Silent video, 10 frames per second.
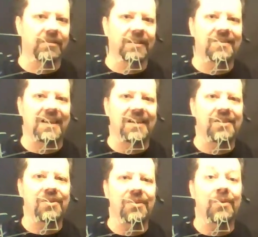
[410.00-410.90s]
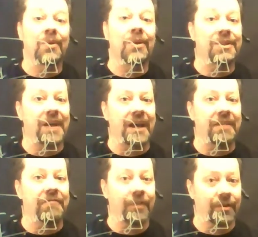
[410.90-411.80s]
is said to
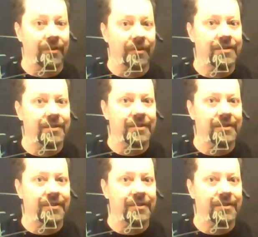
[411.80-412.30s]
diverge.